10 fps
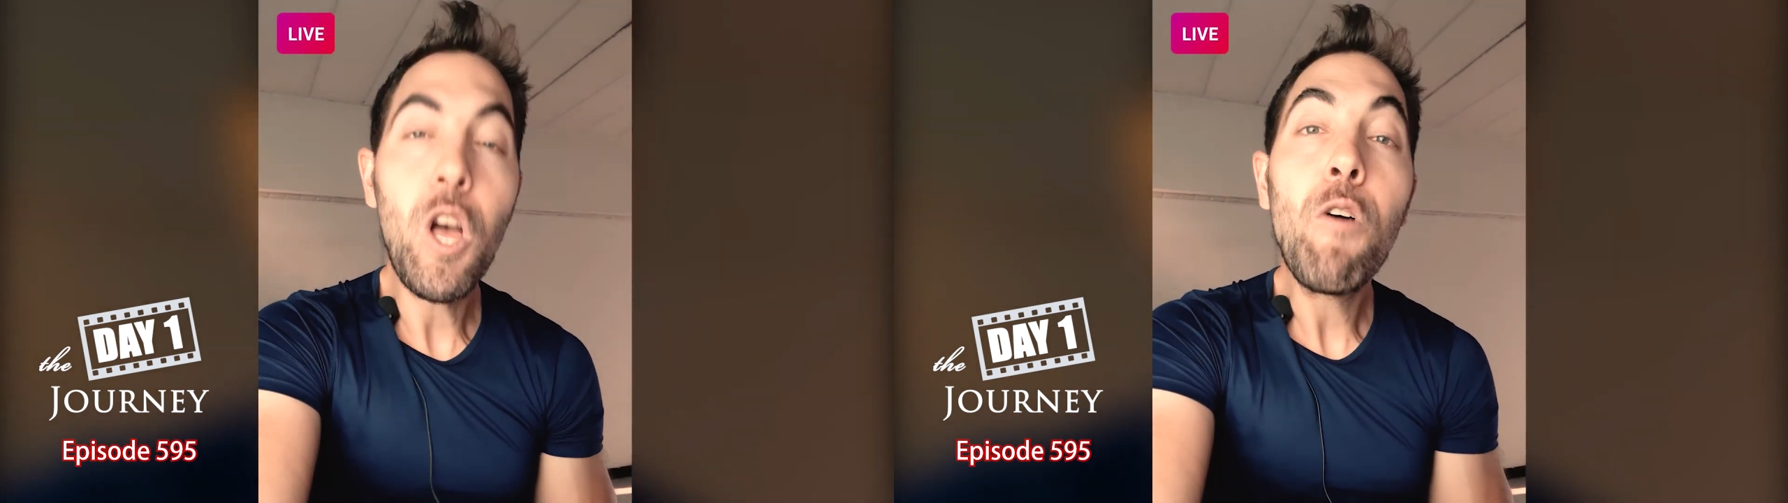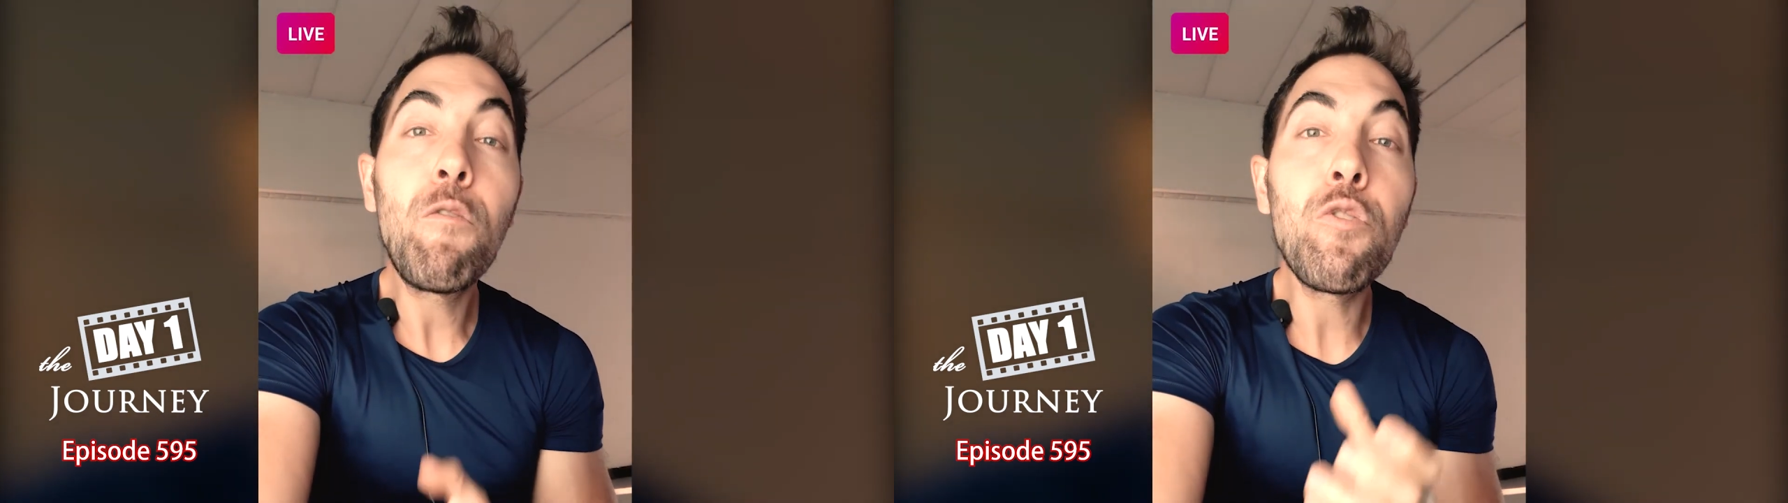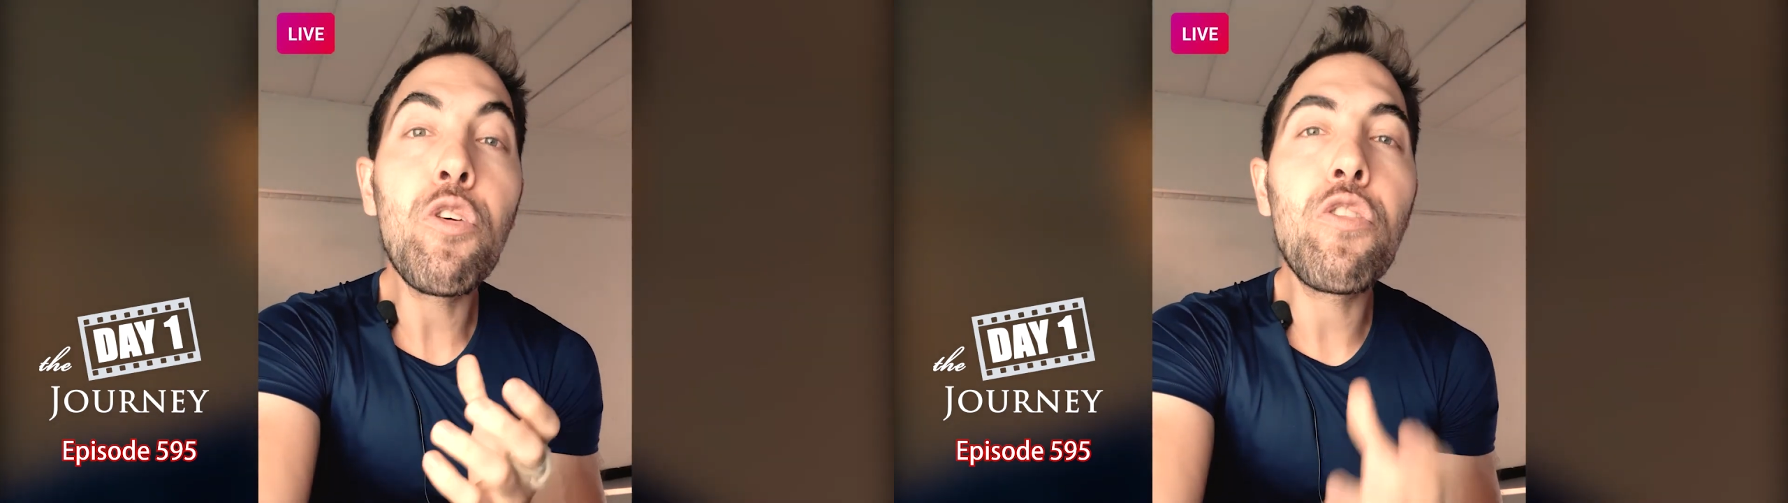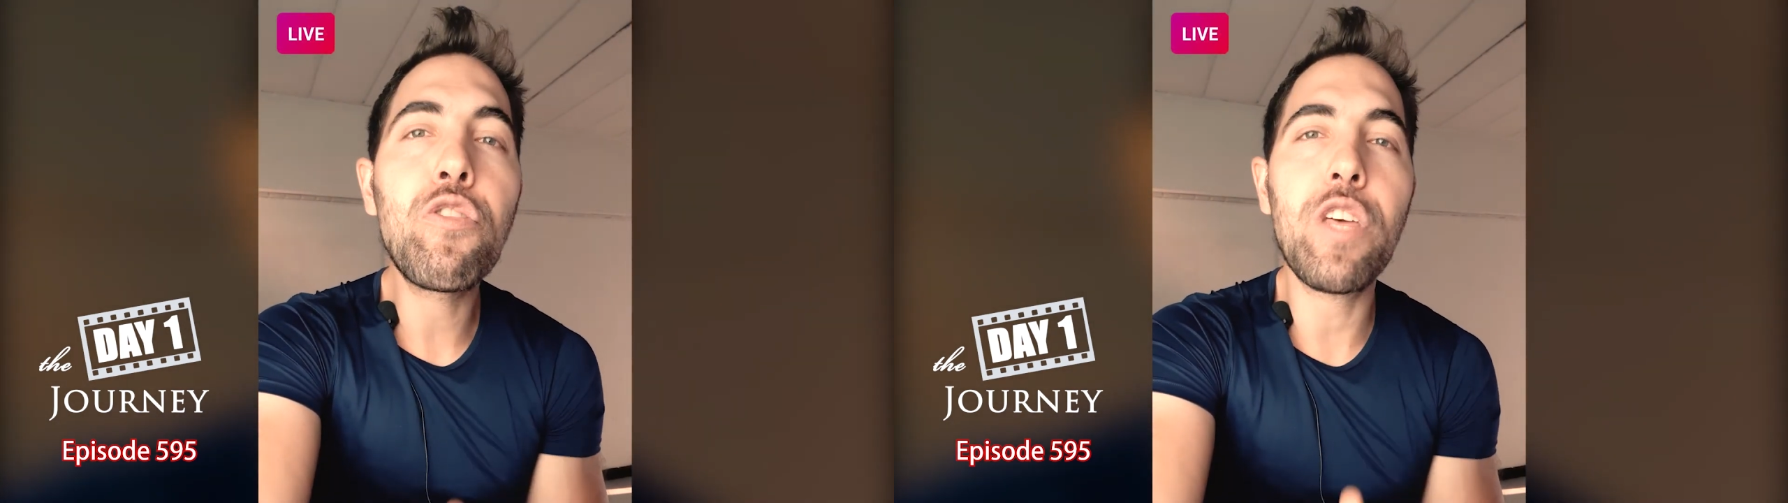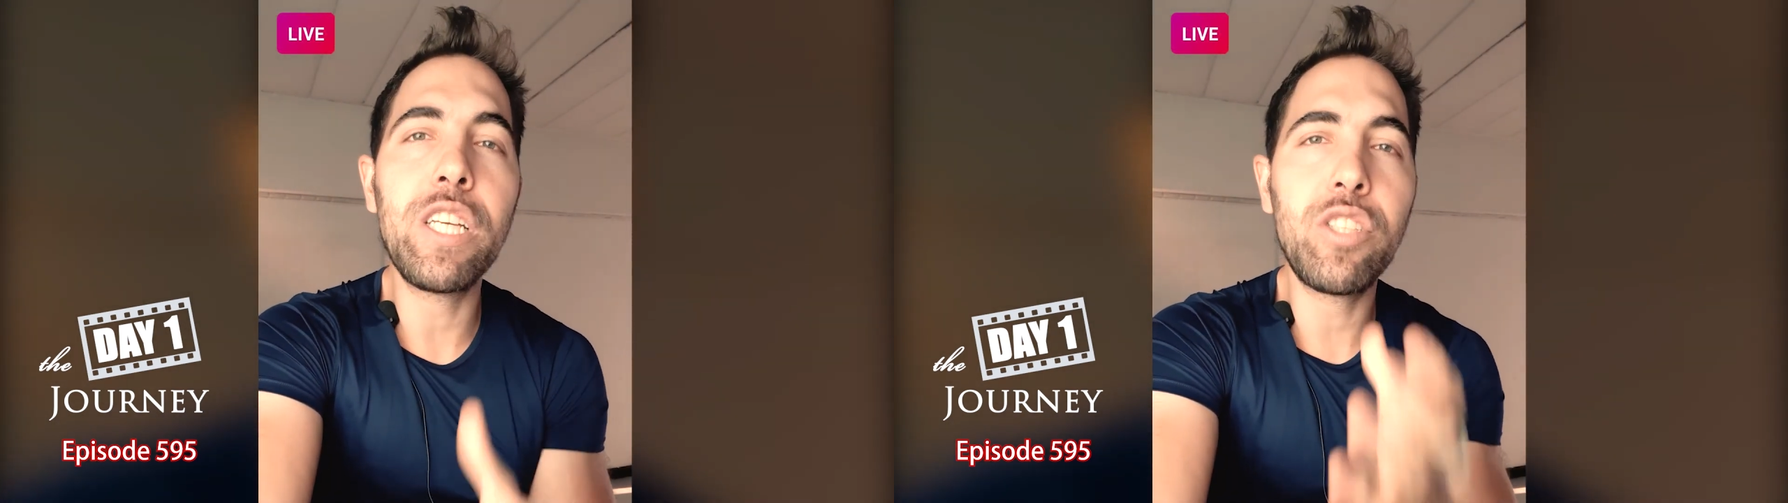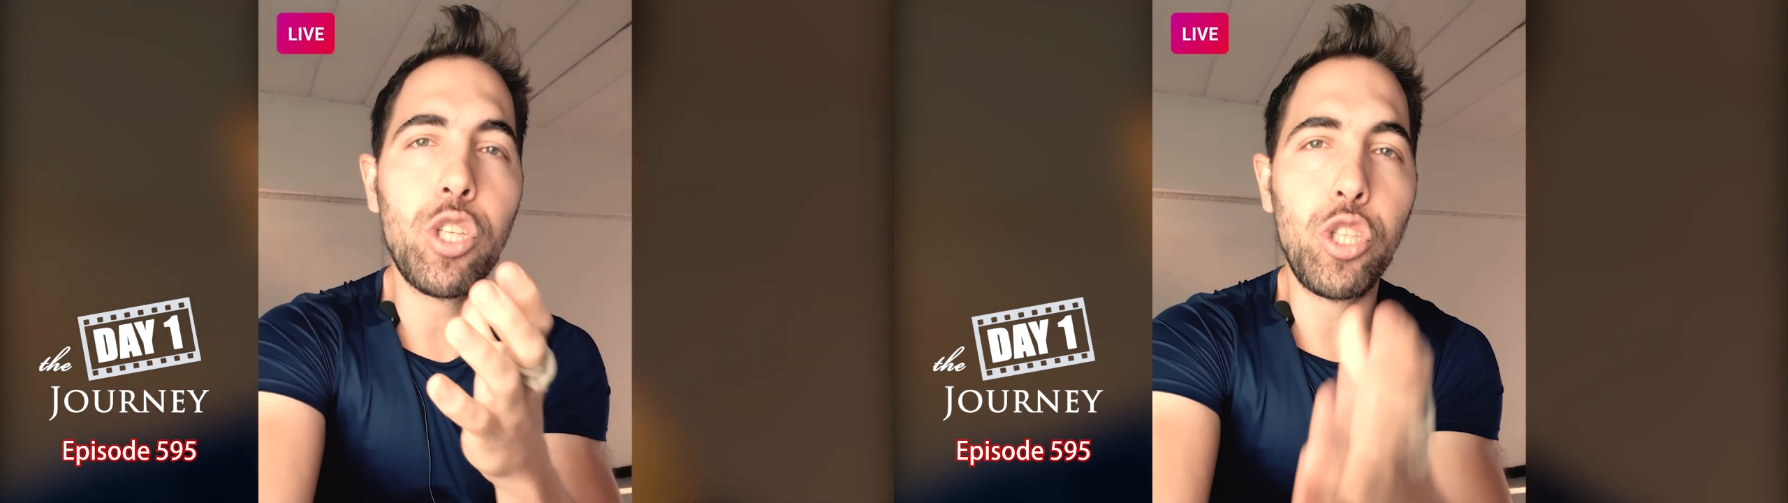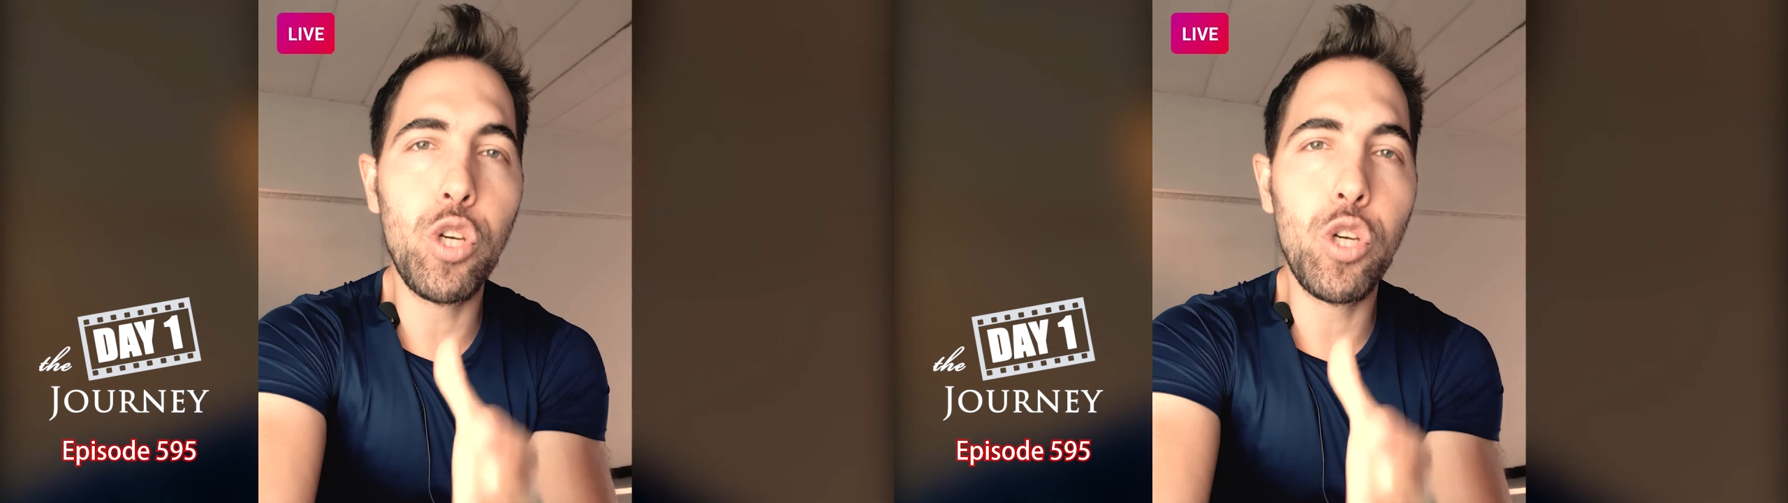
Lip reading: for the things that